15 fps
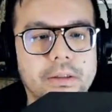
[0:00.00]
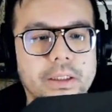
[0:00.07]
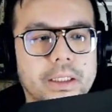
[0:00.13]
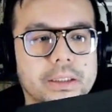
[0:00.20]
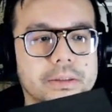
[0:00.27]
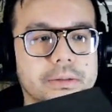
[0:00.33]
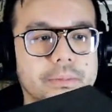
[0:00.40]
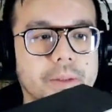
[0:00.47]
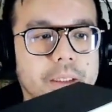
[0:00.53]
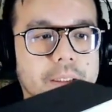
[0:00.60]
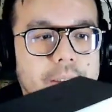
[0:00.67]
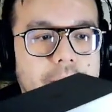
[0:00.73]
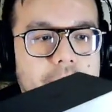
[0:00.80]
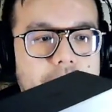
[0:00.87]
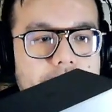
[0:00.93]
You got some
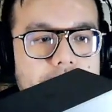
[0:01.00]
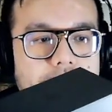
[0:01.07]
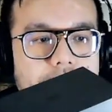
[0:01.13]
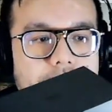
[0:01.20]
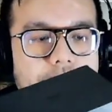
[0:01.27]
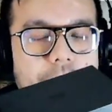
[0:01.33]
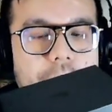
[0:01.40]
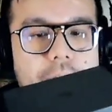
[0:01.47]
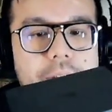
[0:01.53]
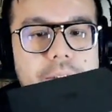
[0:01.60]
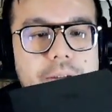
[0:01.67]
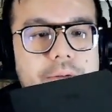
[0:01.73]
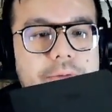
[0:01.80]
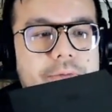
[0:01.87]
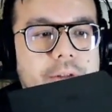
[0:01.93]
ports
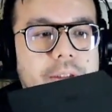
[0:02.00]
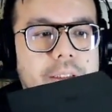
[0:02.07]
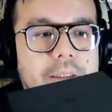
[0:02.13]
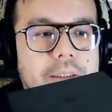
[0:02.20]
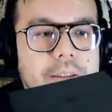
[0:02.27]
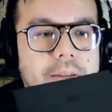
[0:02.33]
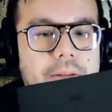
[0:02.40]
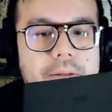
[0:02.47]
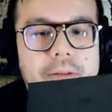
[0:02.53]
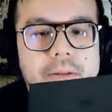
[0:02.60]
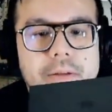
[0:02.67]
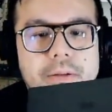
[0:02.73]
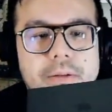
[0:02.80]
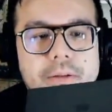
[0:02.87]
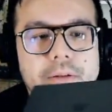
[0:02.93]
in the front,
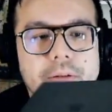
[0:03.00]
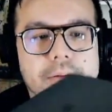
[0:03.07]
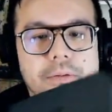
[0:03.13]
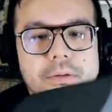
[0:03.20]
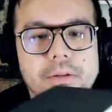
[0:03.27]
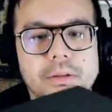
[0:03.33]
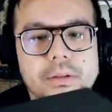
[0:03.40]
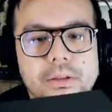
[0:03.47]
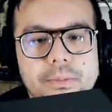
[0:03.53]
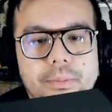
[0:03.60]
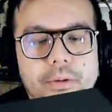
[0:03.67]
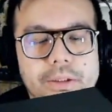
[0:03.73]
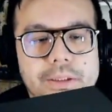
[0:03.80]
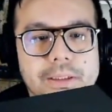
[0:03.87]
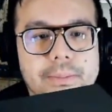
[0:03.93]
some
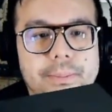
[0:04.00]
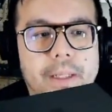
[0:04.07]
ports in the